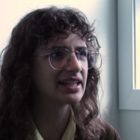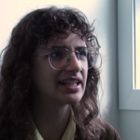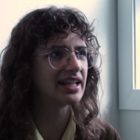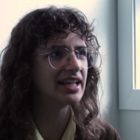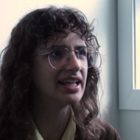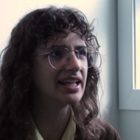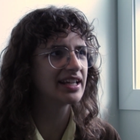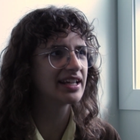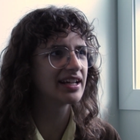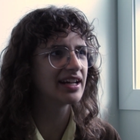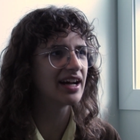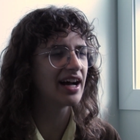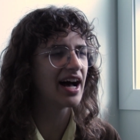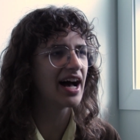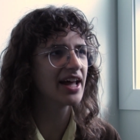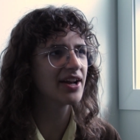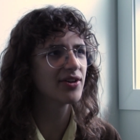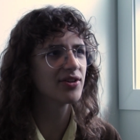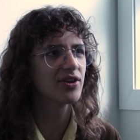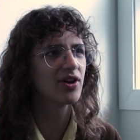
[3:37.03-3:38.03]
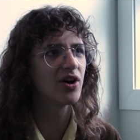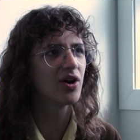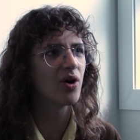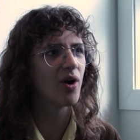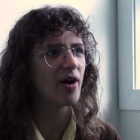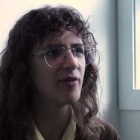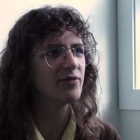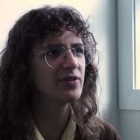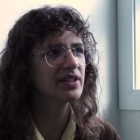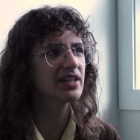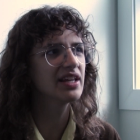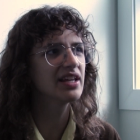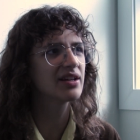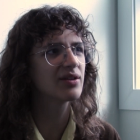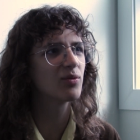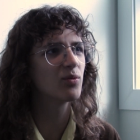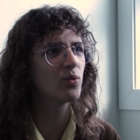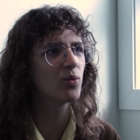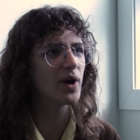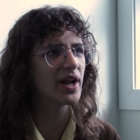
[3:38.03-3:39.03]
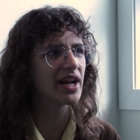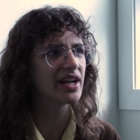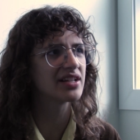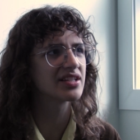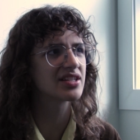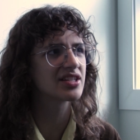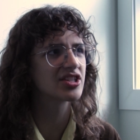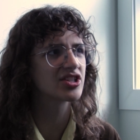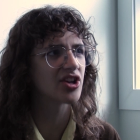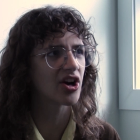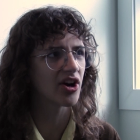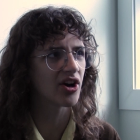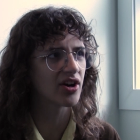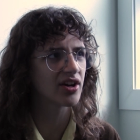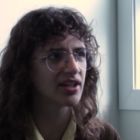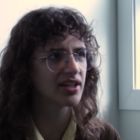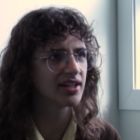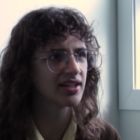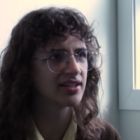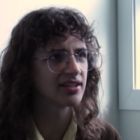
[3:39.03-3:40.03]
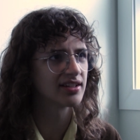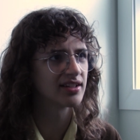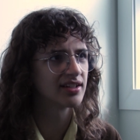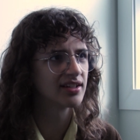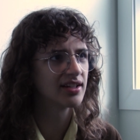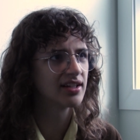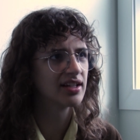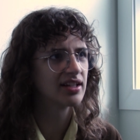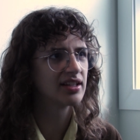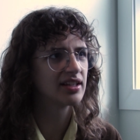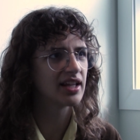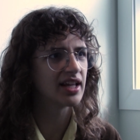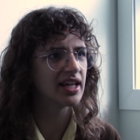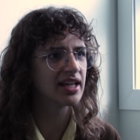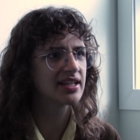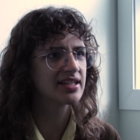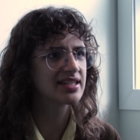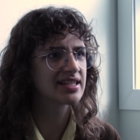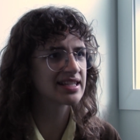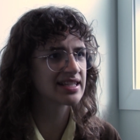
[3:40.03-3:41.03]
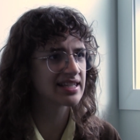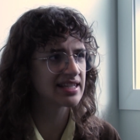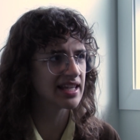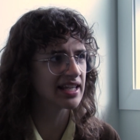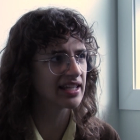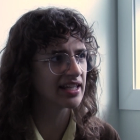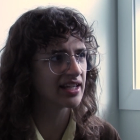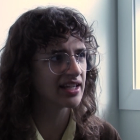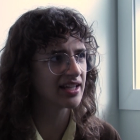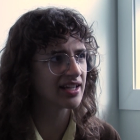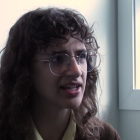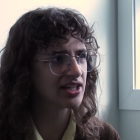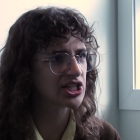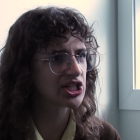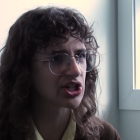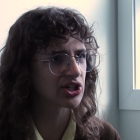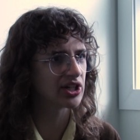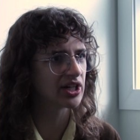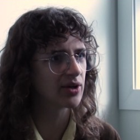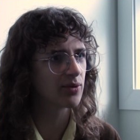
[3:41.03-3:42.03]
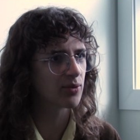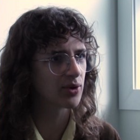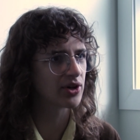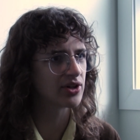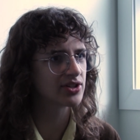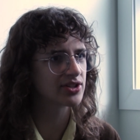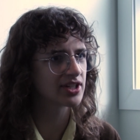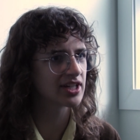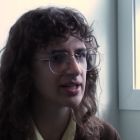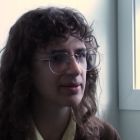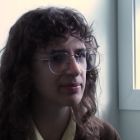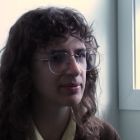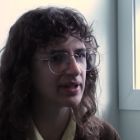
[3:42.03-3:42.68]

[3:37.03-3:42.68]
Like I don't know. I feel like when I started like singing during worship.